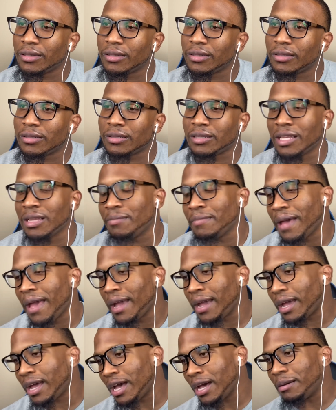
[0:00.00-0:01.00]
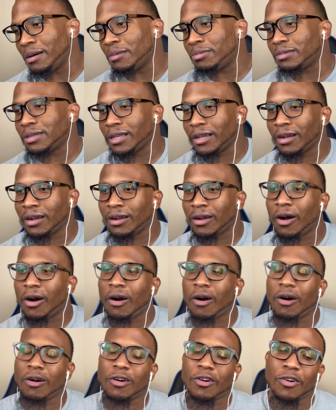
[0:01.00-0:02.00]
Cmac come up there
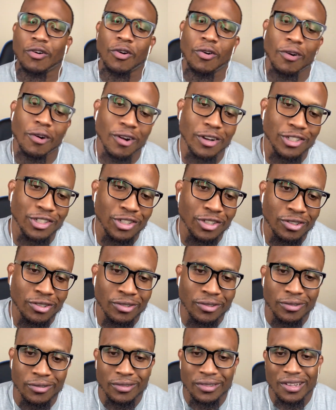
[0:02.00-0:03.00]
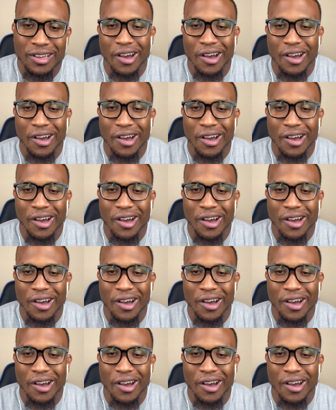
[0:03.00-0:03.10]
all cordial,